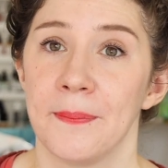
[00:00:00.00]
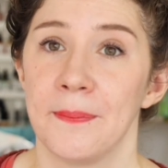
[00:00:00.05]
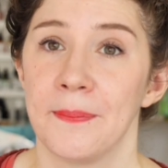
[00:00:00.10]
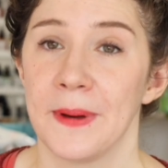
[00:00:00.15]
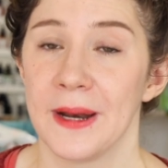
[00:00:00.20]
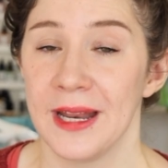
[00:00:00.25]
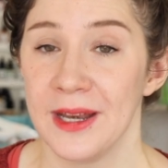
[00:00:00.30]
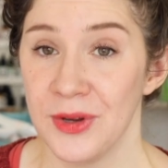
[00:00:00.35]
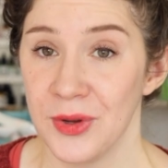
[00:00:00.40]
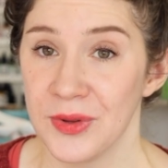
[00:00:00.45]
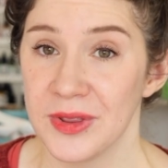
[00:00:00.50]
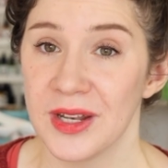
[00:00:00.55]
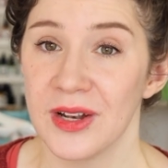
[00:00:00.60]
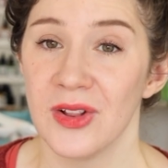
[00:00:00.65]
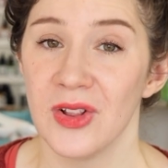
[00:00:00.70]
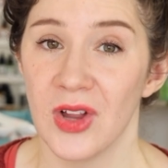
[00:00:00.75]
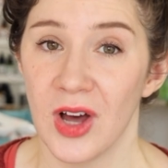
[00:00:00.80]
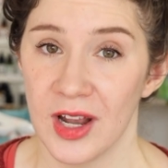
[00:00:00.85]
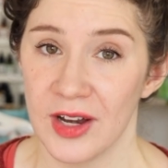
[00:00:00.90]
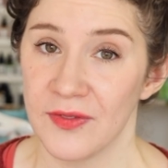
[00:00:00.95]
but I know that a
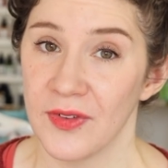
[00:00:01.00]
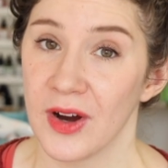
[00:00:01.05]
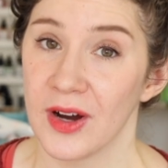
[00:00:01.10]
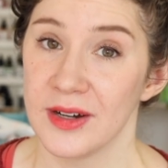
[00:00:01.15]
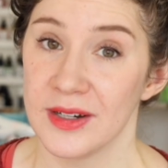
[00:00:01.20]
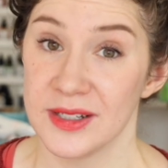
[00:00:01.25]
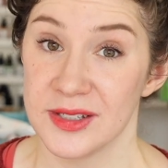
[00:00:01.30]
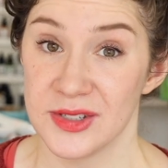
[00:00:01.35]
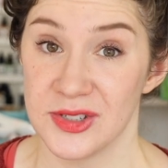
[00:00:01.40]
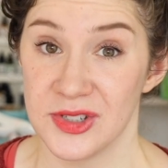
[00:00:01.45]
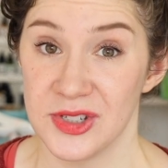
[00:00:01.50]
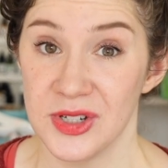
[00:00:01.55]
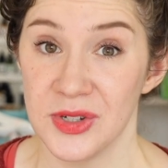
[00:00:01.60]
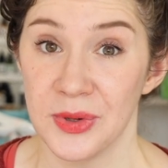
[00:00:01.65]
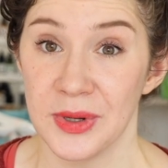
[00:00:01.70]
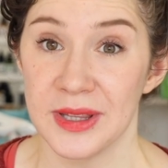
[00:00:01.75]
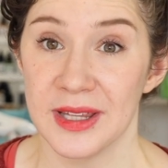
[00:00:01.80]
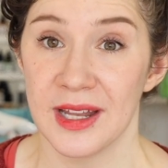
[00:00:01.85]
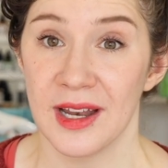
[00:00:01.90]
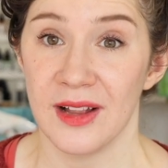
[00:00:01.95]
lot of artists
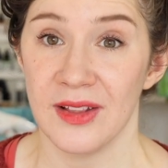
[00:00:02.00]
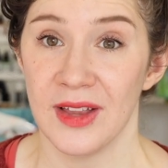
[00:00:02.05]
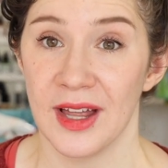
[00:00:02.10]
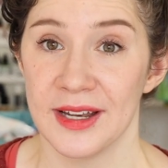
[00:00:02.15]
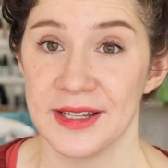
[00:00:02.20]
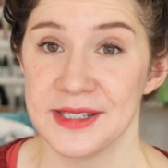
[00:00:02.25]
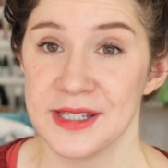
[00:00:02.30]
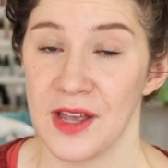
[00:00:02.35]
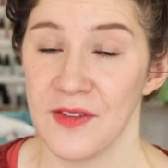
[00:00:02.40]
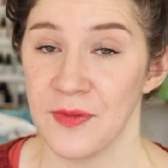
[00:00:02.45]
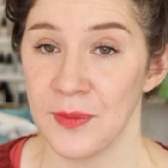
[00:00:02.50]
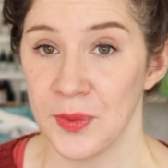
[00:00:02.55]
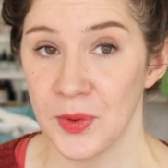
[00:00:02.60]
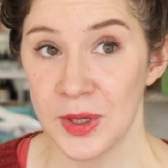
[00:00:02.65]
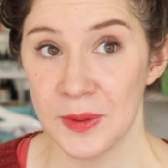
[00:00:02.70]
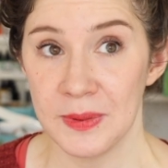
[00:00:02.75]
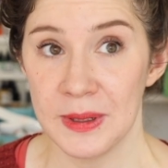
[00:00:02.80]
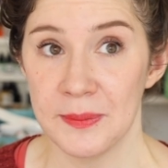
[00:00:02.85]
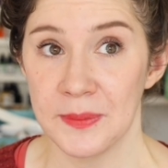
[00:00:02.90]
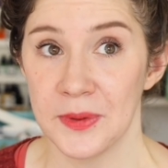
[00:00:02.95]
do, and that a lot of
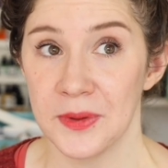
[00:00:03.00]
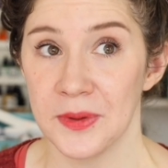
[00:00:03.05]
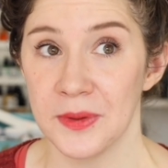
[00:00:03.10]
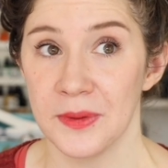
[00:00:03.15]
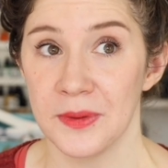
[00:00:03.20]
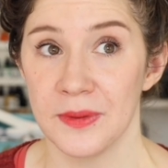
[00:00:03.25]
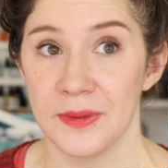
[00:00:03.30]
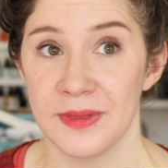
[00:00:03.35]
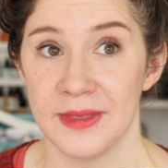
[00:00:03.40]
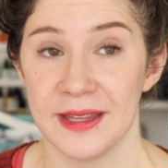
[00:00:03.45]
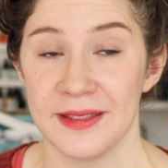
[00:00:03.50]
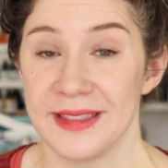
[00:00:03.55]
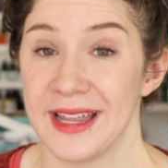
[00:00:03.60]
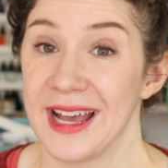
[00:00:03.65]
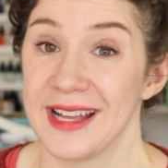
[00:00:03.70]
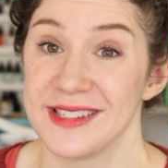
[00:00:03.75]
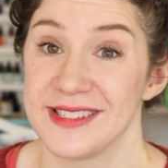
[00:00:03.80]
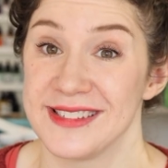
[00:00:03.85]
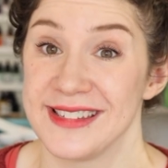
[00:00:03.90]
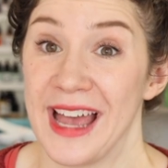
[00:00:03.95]
self-employed people, that
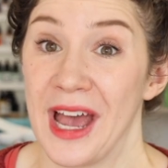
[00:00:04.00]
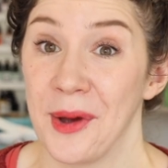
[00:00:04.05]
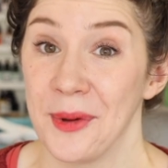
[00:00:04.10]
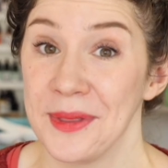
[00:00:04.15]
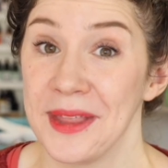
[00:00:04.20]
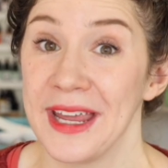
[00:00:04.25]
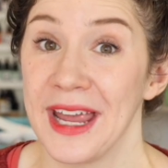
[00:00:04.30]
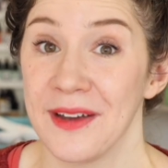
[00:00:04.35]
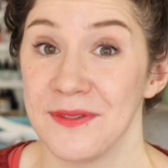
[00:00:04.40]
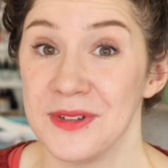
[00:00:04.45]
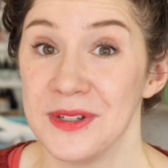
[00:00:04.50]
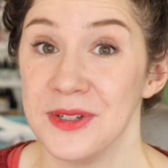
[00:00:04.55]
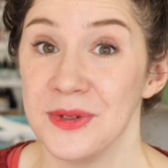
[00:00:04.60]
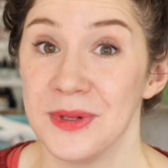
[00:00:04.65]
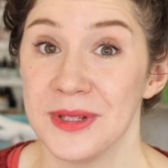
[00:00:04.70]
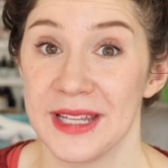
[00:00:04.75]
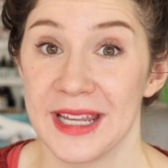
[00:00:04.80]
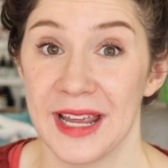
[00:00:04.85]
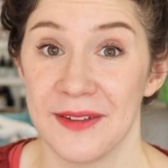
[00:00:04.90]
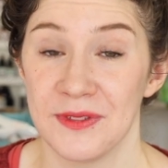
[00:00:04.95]
that's how they have to do
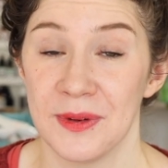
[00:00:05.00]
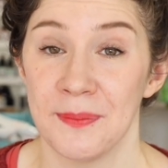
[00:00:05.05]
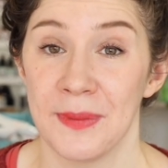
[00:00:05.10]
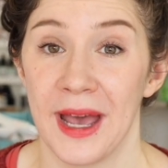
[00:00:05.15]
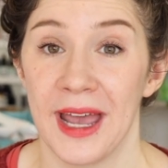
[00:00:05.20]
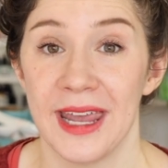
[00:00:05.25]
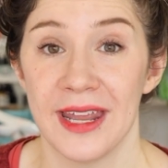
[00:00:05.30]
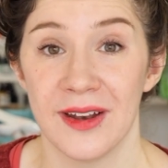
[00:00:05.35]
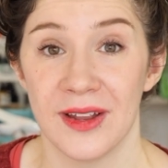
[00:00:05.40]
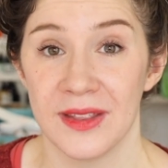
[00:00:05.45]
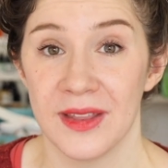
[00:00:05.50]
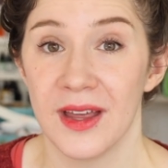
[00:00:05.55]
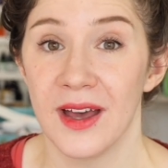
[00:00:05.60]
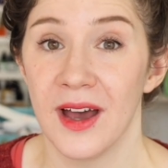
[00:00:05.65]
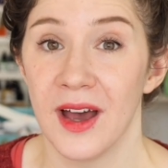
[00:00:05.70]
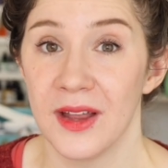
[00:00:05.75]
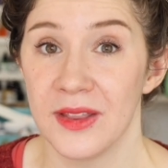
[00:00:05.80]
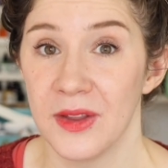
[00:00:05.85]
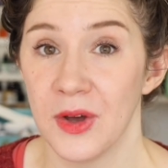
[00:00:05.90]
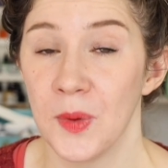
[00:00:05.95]
it. They have to buy it on the,
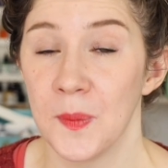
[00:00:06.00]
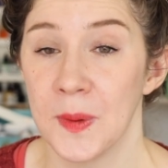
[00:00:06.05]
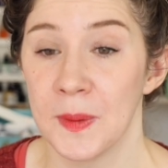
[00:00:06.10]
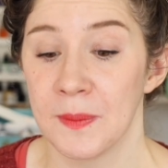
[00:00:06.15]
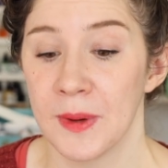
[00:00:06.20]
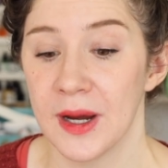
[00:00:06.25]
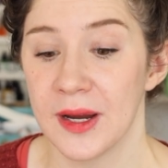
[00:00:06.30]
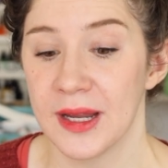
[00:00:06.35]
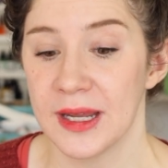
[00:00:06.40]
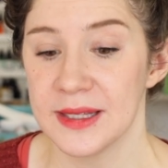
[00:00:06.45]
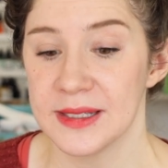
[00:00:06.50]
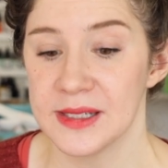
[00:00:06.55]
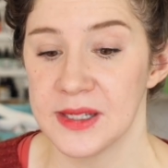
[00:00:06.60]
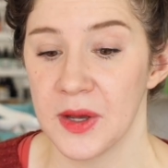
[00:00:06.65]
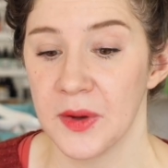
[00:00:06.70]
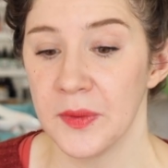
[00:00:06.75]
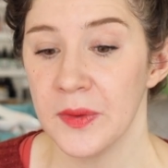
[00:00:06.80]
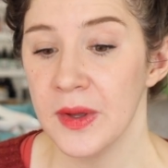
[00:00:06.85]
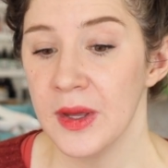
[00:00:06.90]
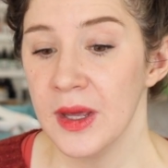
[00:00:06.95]
on the open market.
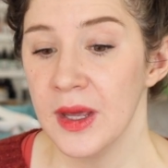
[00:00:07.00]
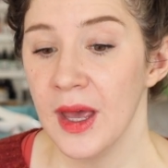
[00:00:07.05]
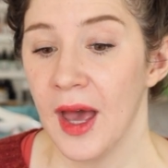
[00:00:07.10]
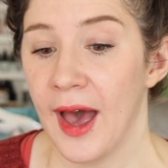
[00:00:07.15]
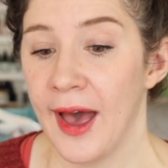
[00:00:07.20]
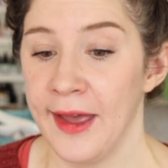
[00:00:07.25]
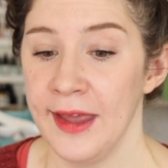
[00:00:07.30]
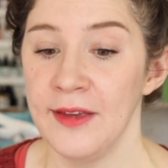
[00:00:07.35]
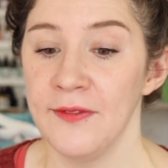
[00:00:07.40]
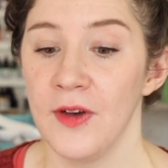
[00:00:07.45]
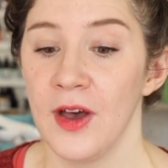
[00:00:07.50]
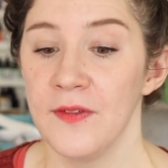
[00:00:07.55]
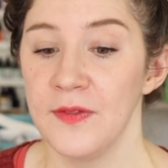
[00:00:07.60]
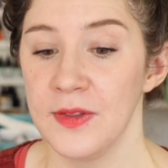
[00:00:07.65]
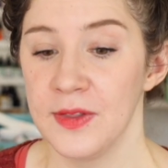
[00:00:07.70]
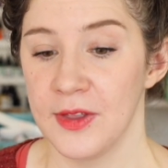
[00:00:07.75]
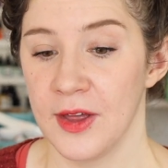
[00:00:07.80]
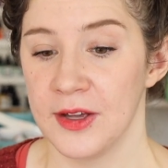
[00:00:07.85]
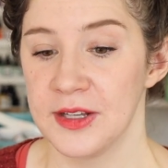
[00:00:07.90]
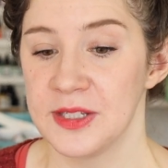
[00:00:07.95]
So I have
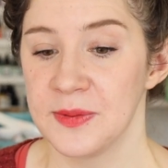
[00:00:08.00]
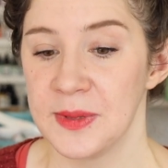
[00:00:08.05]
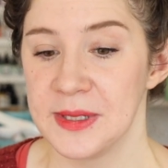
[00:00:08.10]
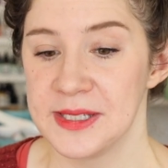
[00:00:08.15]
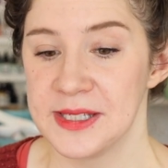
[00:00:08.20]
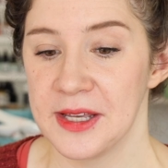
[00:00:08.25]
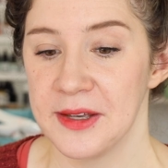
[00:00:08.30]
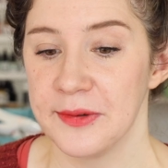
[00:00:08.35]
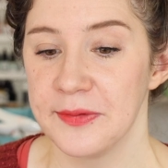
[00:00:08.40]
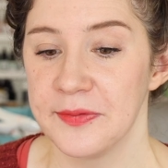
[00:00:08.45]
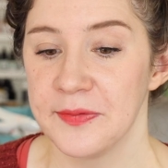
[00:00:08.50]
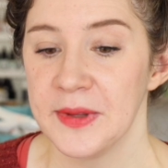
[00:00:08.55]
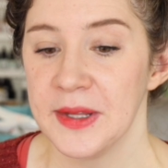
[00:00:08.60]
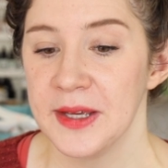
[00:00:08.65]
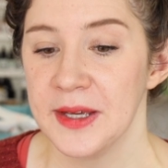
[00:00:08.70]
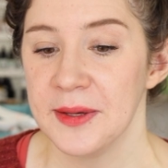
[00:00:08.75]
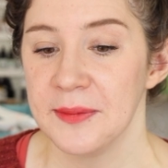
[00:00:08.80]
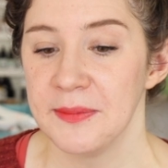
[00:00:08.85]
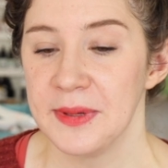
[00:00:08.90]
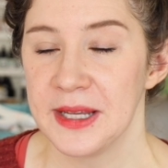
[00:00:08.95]
often thought to myself,
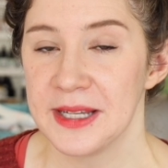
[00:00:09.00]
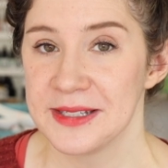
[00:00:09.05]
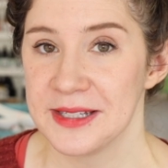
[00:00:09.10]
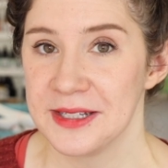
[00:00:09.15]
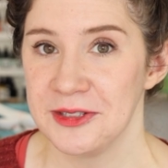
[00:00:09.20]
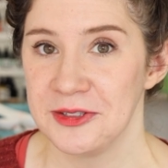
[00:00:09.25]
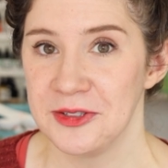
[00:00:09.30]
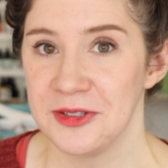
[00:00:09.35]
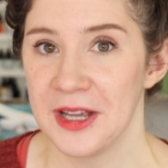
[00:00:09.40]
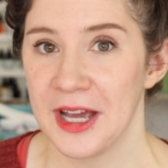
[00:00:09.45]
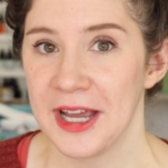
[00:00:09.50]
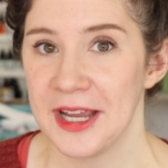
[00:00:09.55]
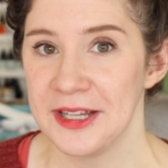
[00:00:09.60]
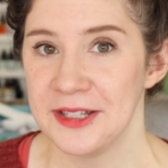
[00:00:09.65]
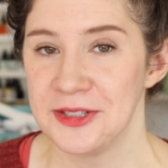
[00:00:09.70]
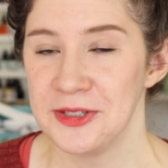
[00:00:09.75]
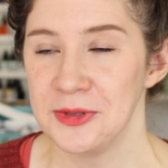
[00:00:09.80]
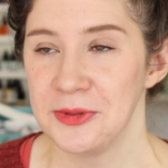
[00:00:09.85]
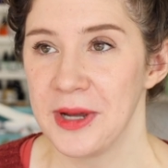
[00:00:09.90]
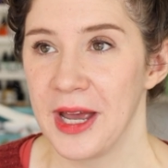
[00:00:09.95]
because I, I
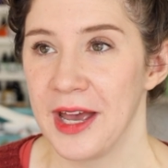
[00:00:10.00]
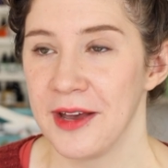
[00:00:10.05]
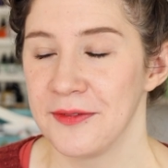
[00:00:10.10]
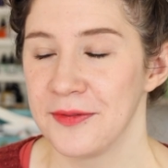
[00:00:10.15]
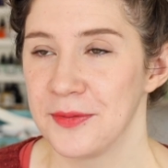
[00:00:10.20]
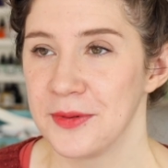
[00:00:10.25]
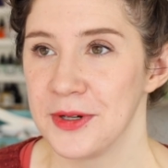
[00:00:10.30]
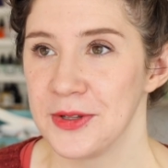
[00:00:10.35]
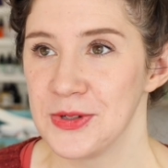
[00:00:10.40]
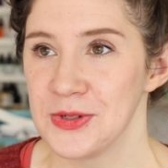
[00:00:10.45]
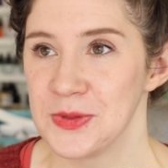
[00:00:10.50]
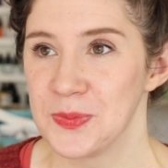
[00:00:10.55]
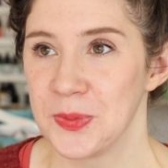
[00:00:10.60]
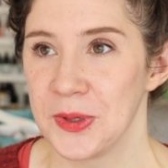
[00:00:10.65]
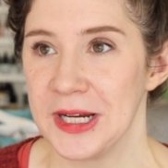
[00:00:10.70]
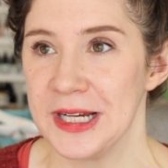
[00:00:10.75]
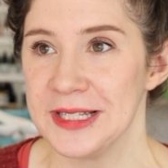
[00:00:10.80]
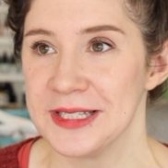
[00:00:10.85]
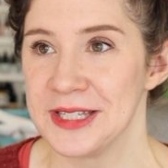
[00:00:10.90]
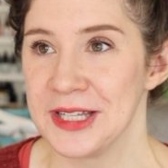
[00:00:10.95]
do have one of those
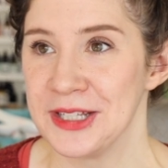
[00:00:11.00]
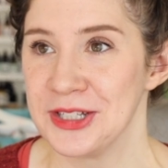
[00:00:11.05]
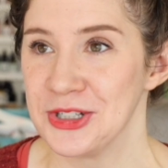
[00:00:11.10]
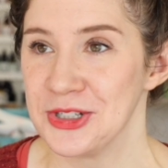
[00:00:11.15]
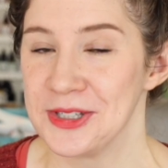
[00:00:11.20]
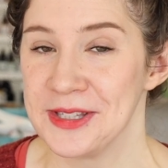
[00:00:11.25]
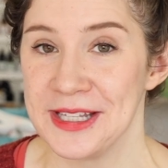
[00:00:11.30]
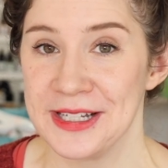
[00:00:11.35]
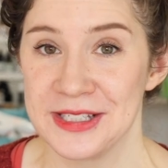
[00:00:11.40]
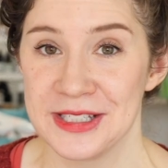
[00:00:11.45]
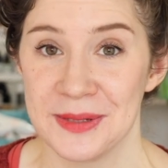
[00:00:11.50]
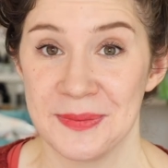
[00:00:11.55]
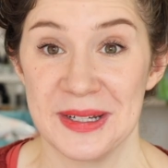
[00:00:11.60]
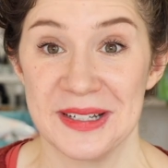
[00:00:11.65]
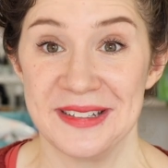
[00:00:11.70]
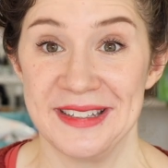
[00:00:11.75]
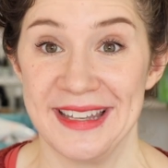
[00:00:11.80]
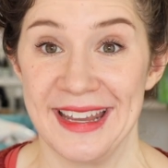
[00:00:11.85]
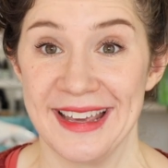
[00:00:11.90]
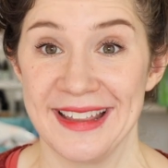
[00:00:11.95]
brains that just thinks
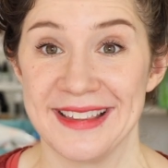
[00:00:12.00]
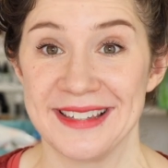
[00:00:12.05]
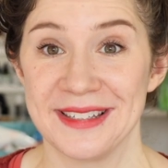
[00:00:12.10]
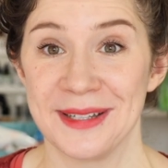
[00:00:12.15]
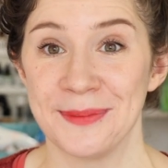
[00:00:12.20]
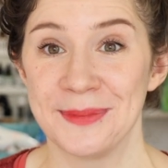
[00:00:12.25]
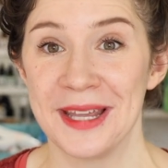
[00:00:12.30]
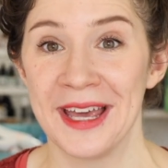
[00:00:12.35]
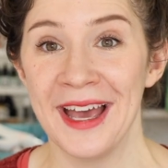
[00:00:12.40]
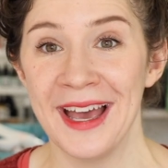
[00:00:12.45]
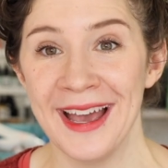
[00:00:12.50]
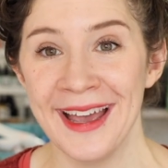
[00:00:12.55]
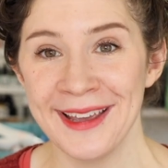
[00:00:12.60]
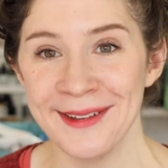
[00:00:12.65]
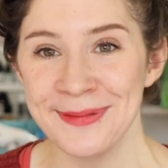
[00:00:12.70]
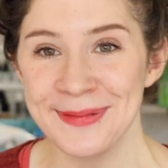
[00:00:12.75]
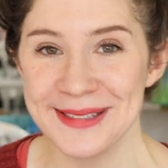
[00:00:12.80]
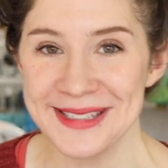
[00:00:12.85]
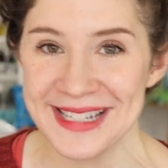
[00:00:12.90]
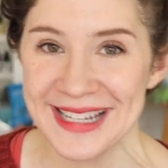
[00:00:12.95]
about death
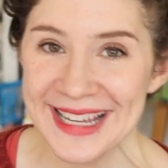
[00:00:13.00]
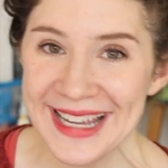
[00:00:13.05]
sometimes.